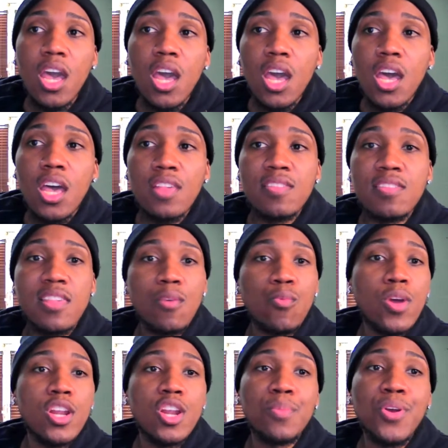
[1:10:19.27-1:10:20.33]
some one
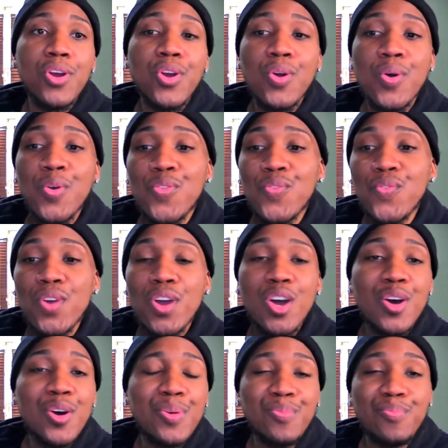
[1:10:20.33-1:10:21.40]
of them girls
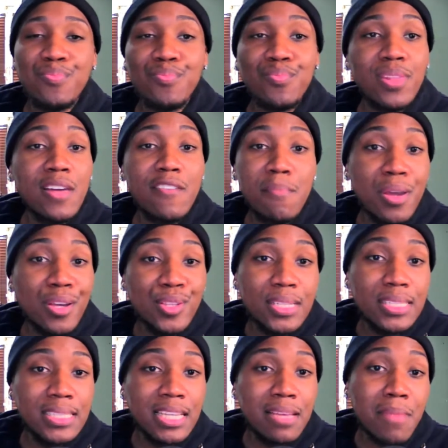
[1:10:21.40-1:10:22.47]
from Love and Marriage
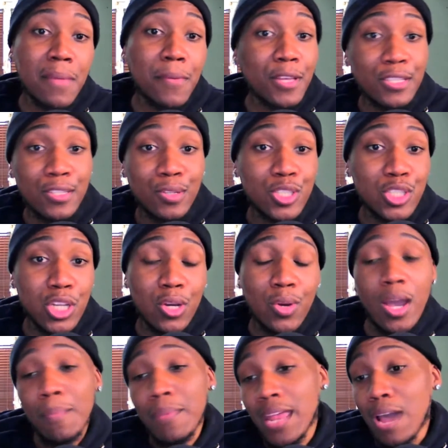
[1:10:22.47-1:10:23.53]
DC maybe could do the show. I
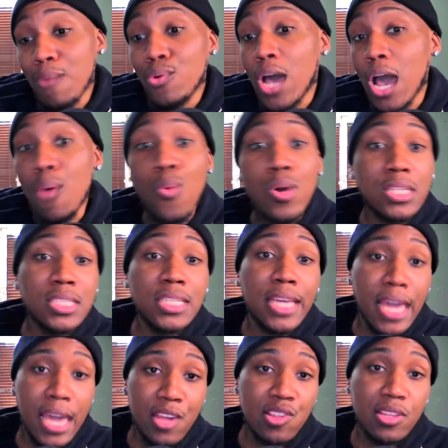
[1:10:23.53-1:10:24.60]
mean, I will. I want to see
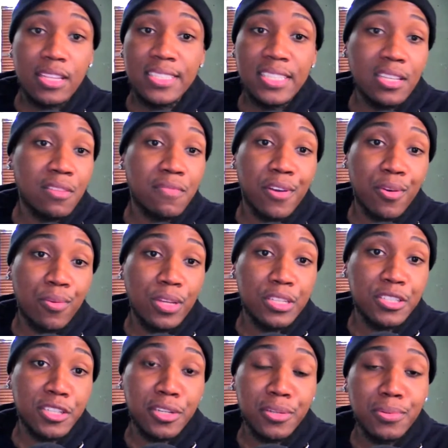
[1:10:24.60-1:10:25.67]
Ashley Silva on this
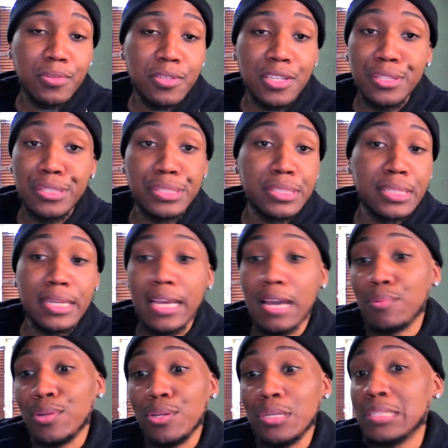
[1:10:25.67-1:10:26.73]
show. Honestly, I
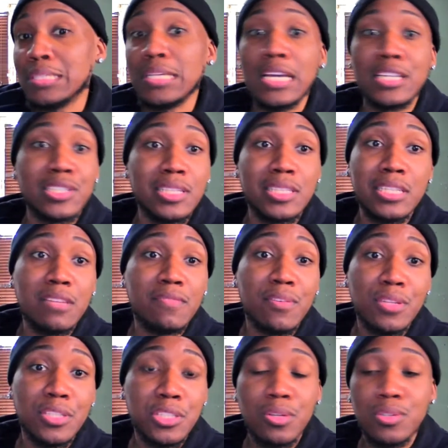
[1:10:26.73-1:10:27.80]
would love to see Ashley Silva on
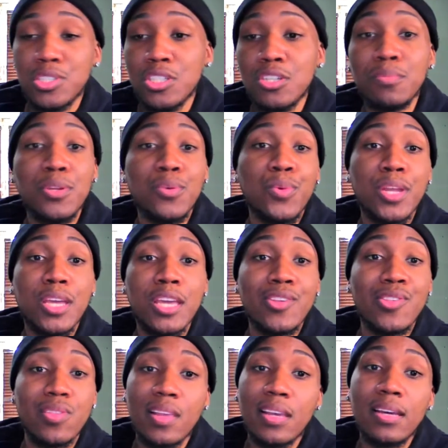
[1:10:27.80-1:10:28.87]
the show. She'll be the one to get
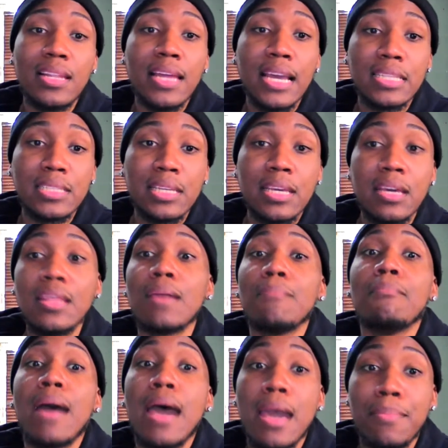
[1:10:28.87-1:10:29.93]
Gizelle ass together, in
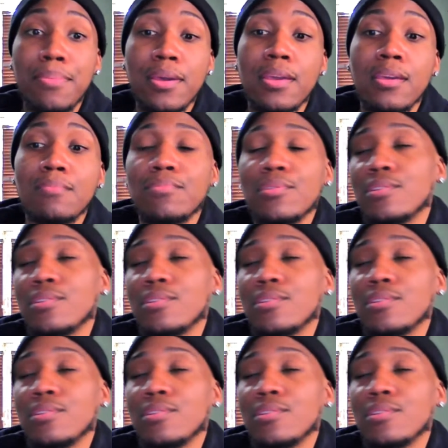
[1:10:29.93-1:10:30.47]
my opinion. But